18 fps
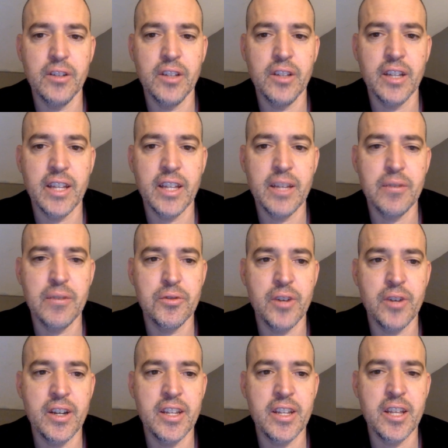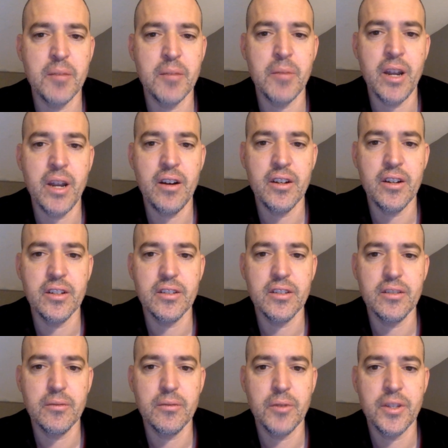like he was ready to get married
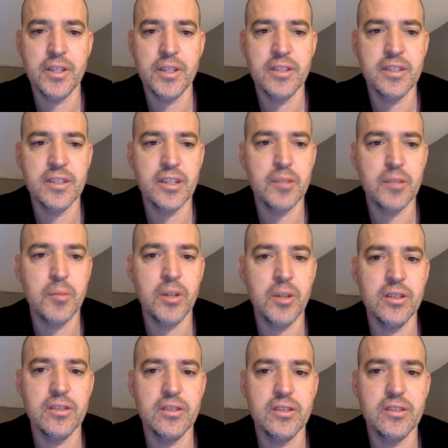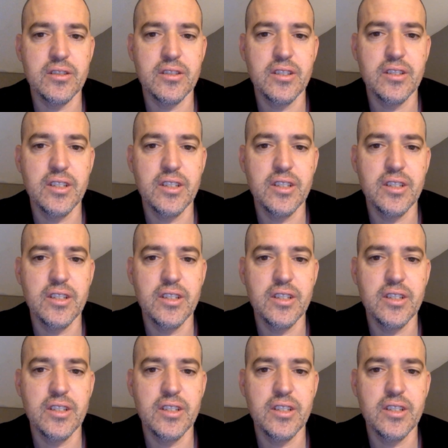within 6 months.